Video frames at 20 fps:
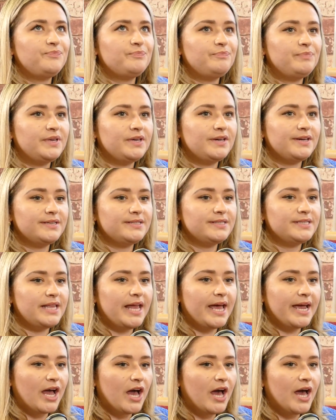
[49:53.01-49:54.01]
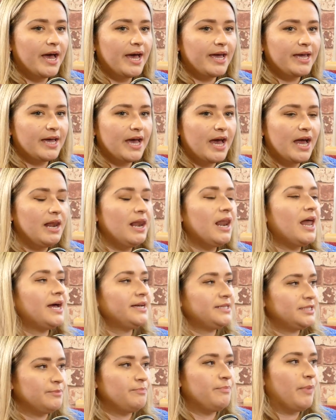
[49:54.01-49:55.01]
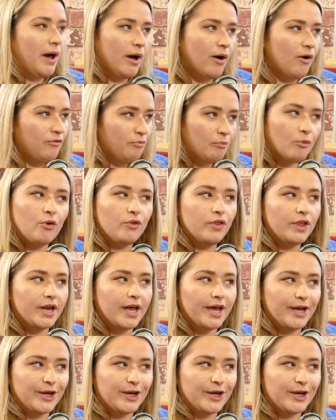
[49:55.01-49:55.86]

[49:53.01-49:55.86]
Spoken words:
Because like I like to bite off more than I